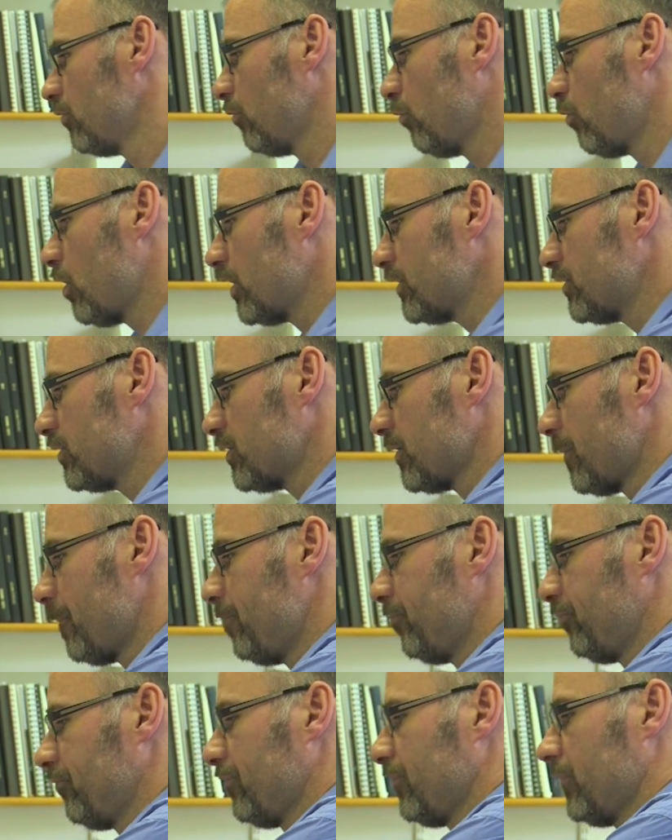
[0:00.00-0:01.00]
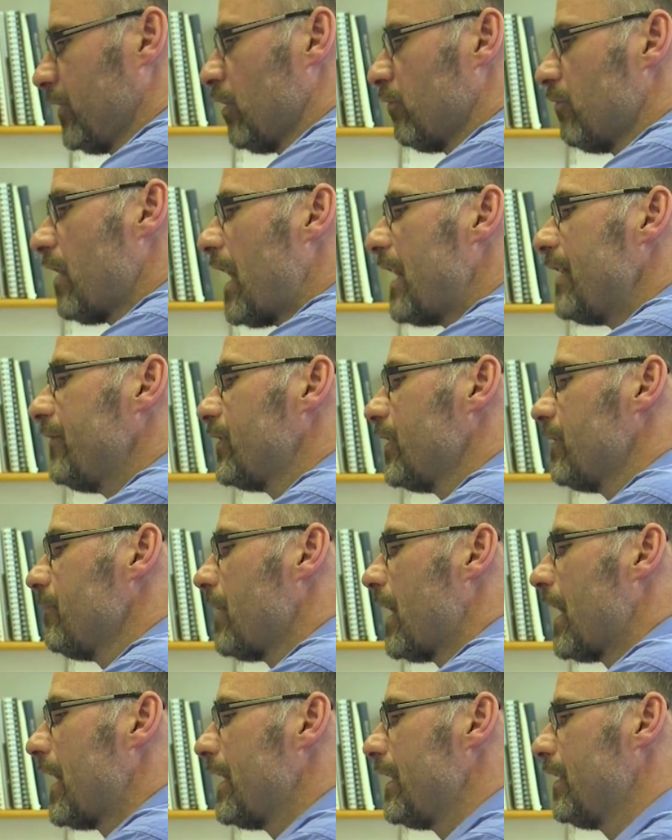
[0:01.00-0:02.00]
what arrived in
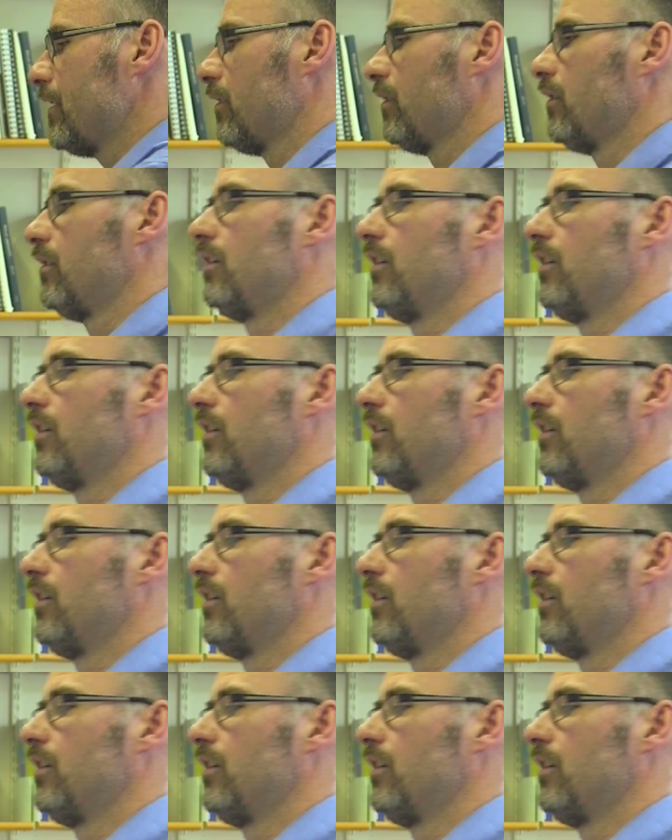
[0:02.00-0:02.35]
my